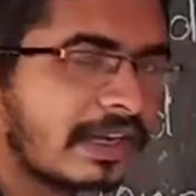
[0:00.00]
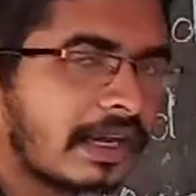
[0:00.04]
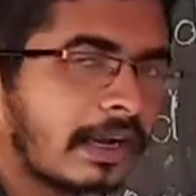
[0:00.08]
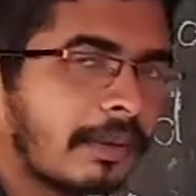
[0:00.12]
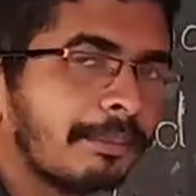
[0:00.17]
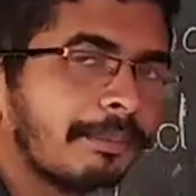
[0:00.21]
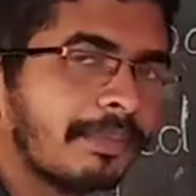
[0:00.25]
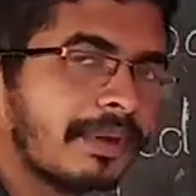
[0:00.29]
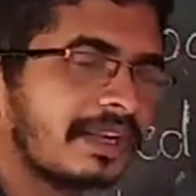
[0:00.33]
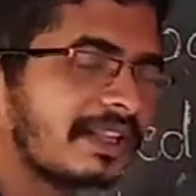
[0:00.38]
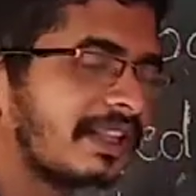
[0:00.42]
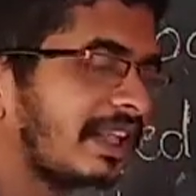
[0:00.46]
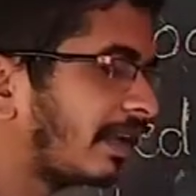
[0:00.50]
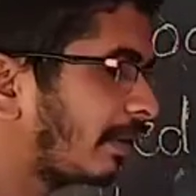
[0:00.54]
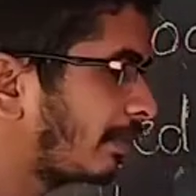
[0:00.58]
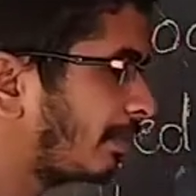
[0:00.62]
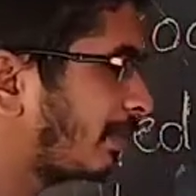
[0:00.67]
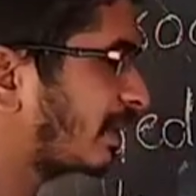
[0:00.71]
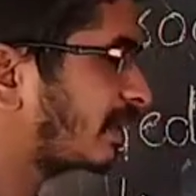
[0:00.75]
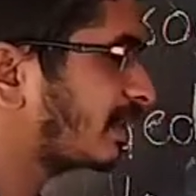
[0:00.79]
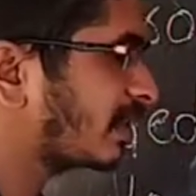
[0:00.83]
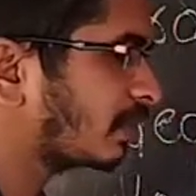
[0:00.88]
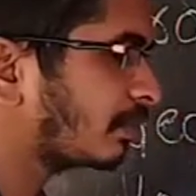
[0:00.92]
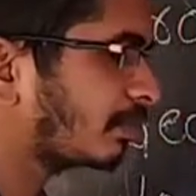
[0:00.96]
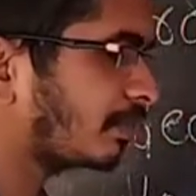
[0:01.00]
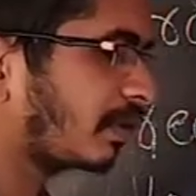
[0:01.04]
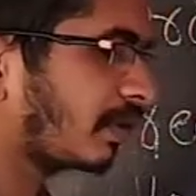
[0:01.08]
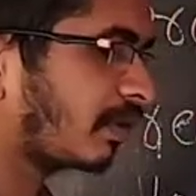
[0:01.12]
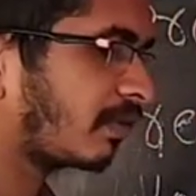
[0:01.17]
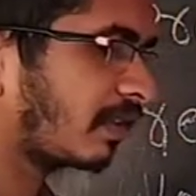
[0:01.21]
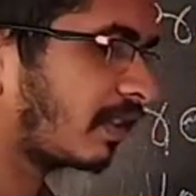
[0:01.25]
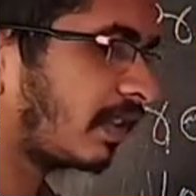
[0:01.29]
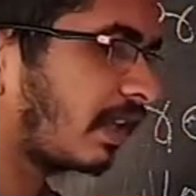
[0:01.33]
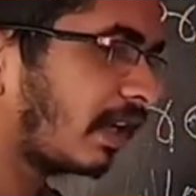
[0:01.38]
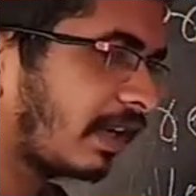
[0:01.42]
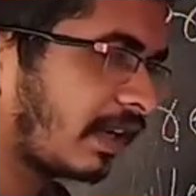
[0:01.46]
compare the images
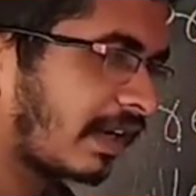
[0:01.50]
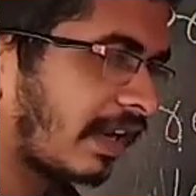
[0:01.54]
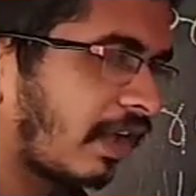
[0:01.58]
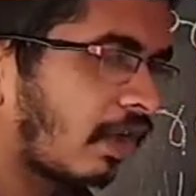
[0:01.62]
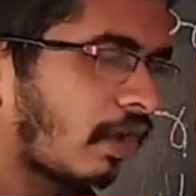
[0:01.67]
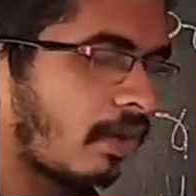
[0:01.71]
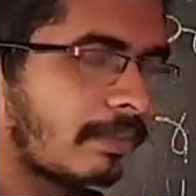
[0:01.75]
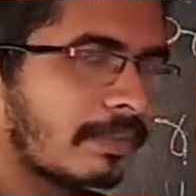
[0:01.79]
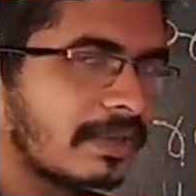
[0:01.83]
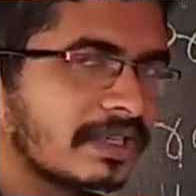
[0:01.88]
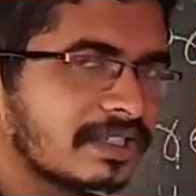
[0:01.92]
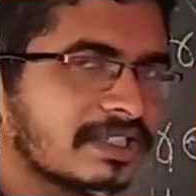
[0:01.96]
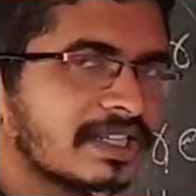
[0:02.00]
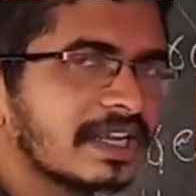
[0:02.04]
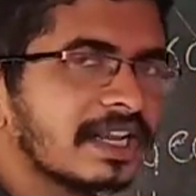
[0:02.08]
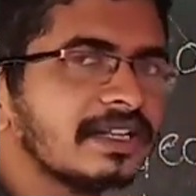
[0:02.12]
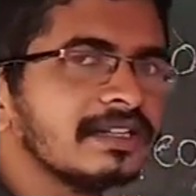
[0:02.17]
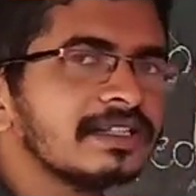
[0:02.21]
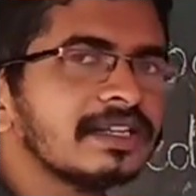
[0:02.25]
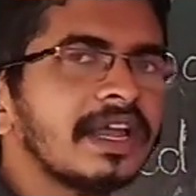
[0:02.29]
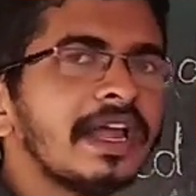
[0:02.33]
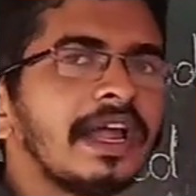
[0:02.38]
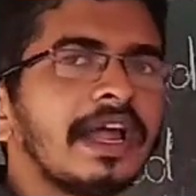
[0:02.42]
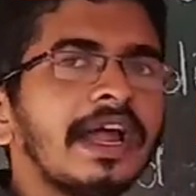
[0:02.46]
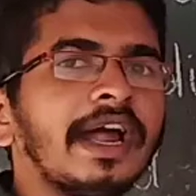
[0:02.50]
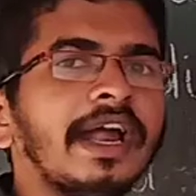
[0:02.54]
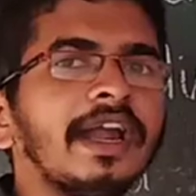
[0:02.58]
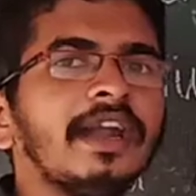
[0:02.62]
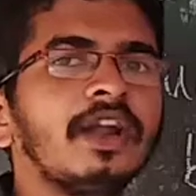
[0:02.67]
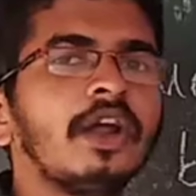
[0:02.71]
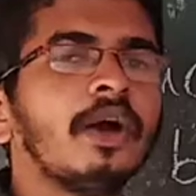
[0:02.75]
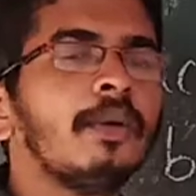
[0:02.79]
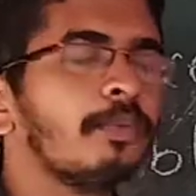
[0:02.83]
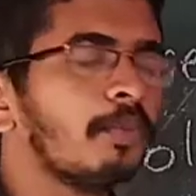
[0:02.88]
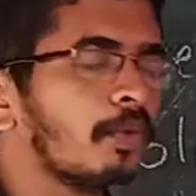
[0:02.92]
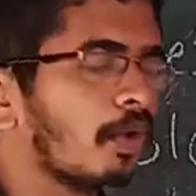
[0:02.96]
between the normal cells and
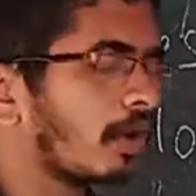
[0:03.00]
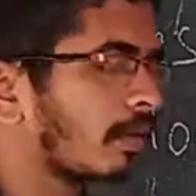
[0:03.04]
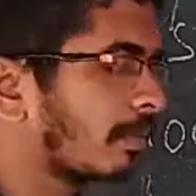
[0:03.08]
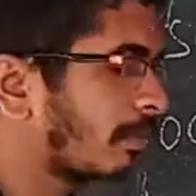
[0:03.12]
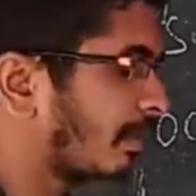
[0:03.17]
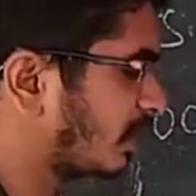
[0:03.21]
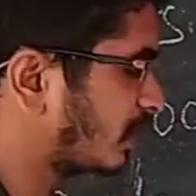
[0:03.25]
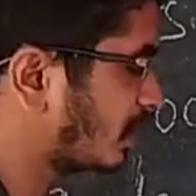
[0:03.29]
abnormal